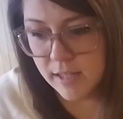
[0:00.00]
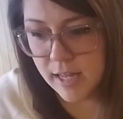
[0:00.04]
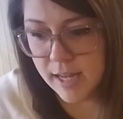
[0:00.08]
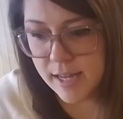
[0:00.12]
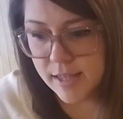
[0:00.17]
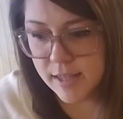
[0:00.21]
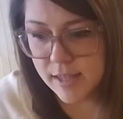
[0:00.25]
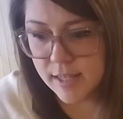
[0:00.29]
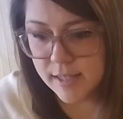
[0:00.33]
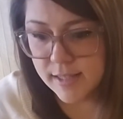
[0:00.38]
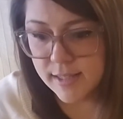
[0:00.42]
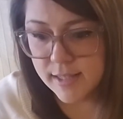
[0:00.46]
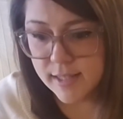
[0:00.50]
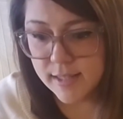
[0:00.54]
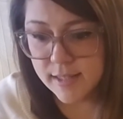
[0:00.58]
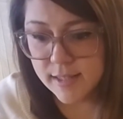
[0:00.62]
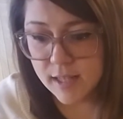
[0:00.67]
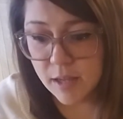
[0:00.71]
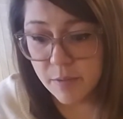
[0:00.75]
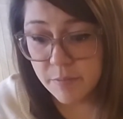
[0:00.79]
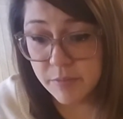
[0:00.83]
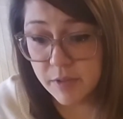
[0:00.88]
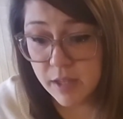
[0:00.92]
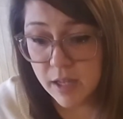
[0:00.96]
this is
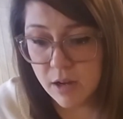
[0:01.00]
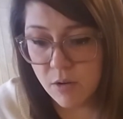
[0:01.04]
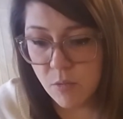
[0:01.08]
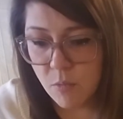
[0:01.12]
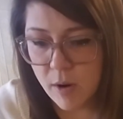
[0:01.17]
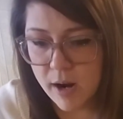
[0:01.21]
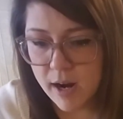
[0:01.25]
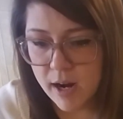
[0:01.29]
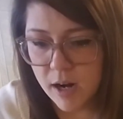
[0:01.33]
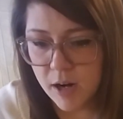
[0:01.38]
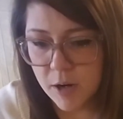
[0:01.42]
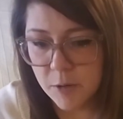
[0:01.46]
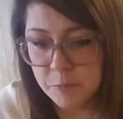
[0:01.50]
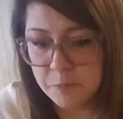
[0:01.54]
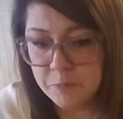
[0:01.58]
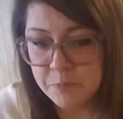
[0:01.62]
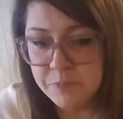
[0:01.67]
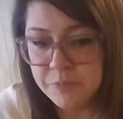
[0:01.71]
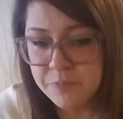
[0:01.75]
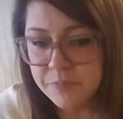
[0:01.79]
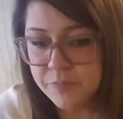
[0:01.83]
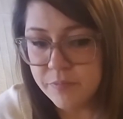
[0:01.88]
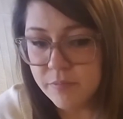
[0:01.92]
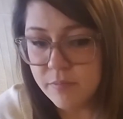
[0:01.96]
something where
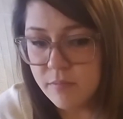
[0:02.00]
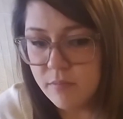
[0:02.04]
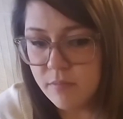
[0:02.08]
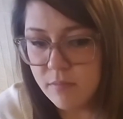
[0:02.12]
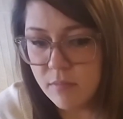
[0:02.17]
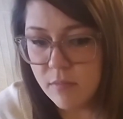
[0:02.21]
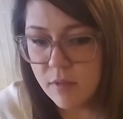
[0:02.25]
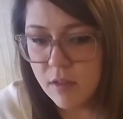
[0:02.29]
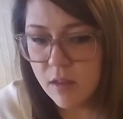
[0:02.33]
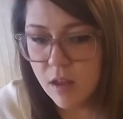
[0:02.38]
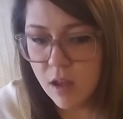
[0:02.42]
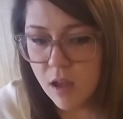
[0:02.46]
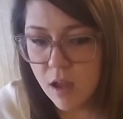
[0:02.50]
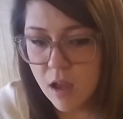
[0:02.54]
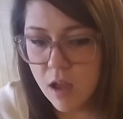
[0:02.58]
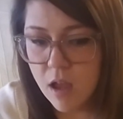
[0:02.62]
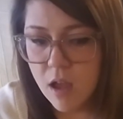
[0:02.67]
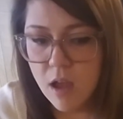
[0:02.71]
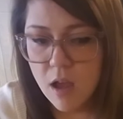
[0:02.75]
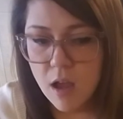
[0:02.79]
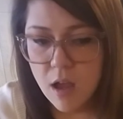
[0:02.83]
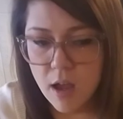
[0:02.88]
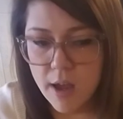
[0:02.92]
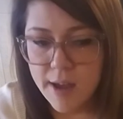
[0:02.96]

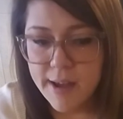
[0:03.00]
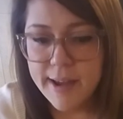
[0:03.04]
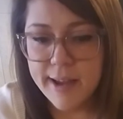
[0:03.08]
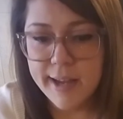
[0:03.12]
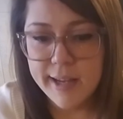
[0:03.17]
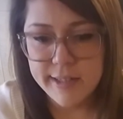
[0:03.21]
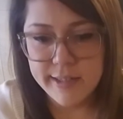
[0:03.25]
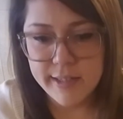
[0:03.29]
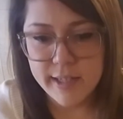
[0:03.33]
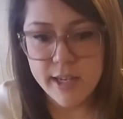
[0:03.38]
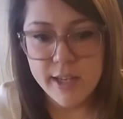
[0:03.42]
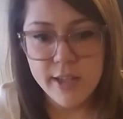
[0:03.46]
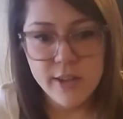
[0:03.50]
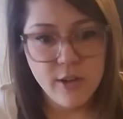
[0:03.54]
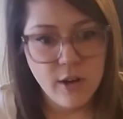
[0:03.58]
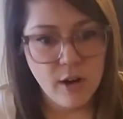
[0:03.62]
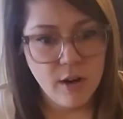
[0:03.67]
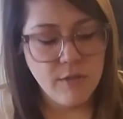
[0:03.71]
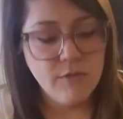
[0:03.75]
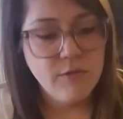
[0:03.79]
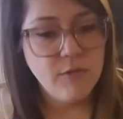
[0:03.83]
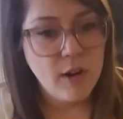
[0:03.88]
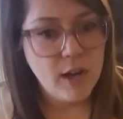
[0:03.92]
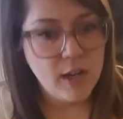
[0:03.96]
it's either
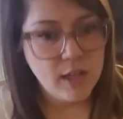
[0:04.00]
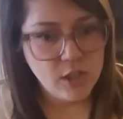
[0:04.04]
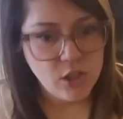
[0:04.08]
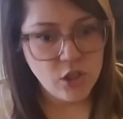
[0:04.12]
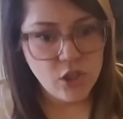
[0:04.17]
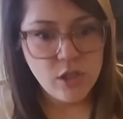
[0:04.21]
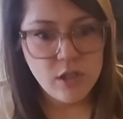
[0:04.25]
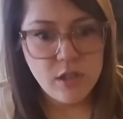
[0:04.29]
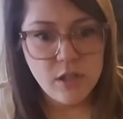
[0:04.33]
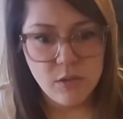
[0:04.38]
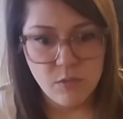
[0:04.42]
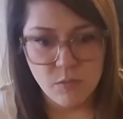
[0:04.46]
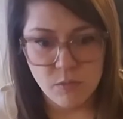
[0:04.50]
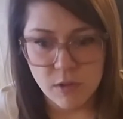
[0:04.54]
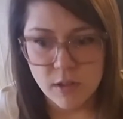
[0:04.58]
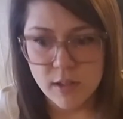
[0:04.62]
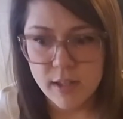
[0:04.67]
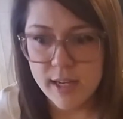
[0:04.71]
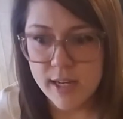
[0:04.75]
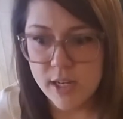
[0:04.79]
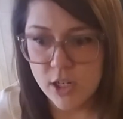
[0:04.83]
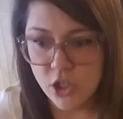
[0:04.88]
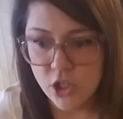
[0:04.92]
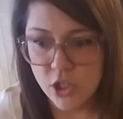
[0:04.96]
a friend
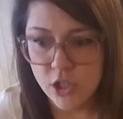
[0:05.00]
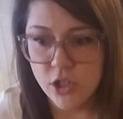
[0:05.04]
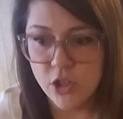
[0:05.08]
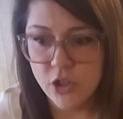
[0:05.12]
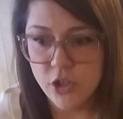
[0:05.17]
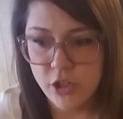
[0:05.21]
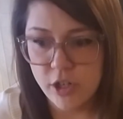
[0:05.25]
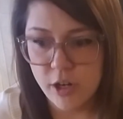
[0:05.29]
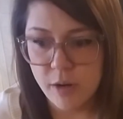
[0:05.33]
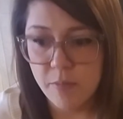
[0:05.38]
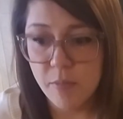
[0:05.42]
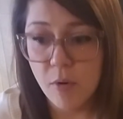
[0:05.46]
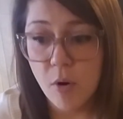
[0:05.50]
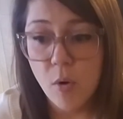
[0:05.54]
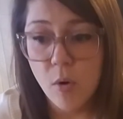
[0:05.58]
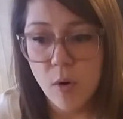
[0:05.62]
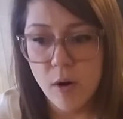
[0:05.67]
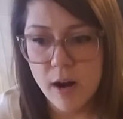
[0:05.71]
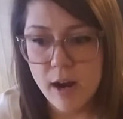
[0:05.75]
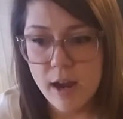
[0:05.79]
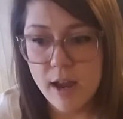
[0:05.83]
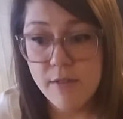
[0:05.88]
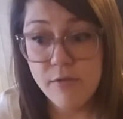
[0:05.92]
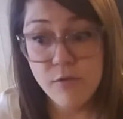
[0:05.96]
relationship,
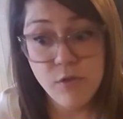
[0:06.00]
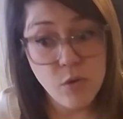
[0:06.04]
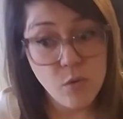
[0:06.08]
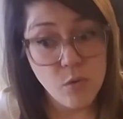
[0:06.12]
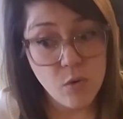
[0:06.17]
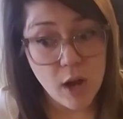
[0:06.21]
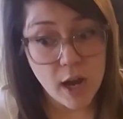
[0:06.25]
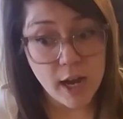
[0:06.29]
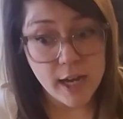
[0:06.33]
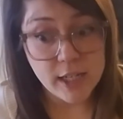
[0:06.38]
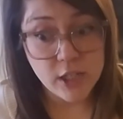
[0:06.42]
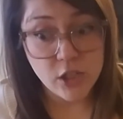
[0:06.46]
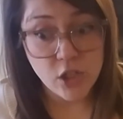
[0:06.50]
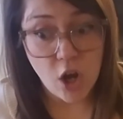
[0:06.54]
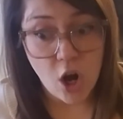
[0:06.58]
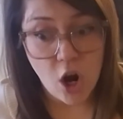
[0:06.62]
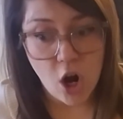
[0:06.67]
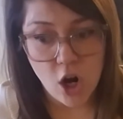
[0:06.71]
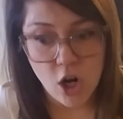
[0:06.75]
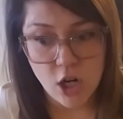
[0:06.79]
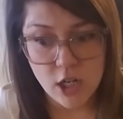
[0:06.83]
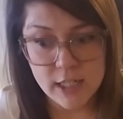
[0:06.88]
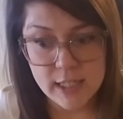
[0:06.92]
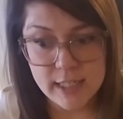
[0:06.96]
or if you guys
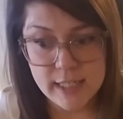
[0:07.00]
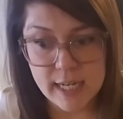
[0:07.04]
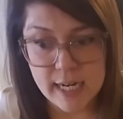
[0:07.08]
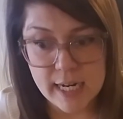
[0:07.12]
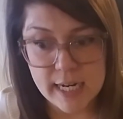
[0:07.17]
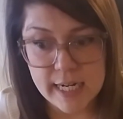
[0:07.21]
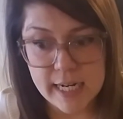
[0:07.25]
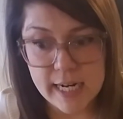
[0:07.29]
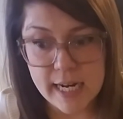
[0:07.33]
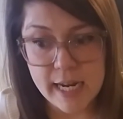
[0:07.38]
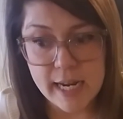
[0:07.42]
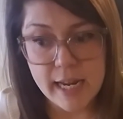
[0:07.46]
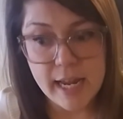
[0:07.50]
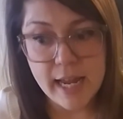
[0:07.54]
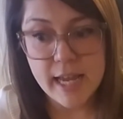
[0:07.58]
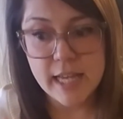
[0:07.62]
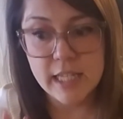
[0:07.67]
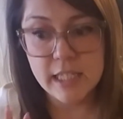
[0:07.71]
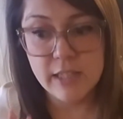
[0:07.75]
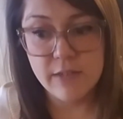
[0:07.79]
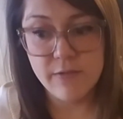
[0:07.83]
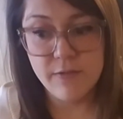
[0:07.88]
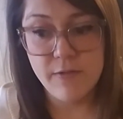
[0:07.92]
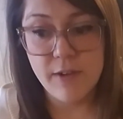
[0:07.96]
are dating,
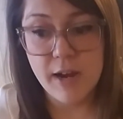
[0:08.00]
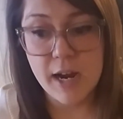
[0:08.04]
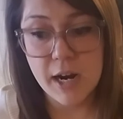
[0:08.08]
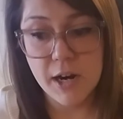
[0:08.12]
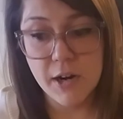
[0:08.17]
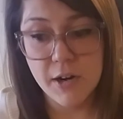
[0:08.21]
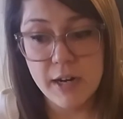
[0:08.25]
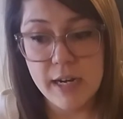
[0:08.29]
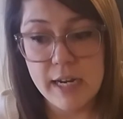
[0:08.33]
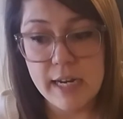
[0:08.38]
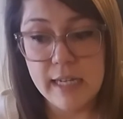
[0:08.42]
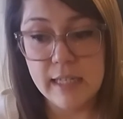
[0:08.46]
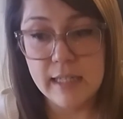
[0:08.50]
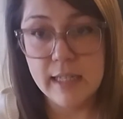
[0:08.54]
it's very